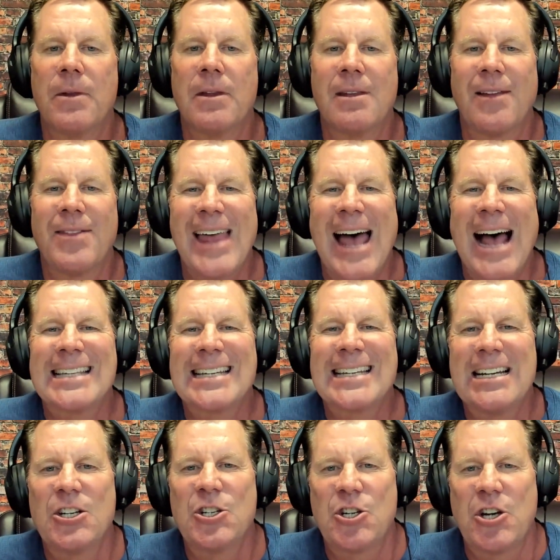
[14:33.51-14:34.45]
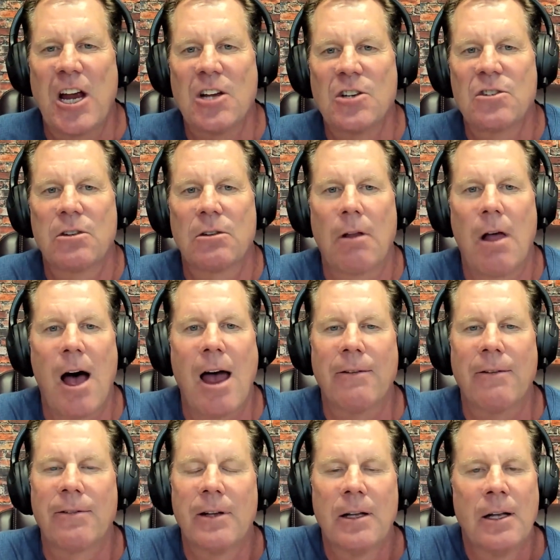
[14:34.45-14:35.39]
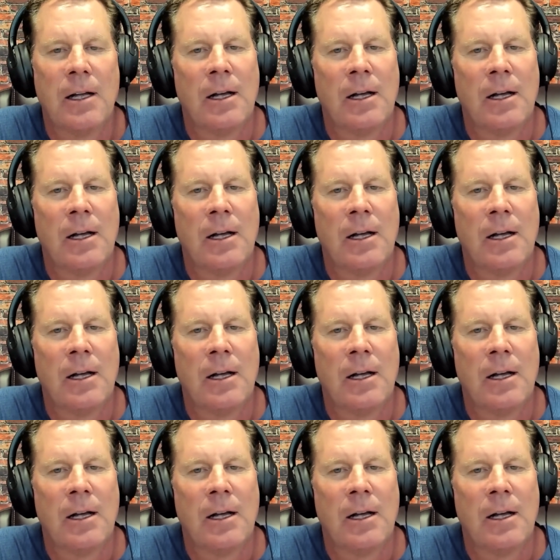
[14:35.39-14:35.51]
that that's going to change their life.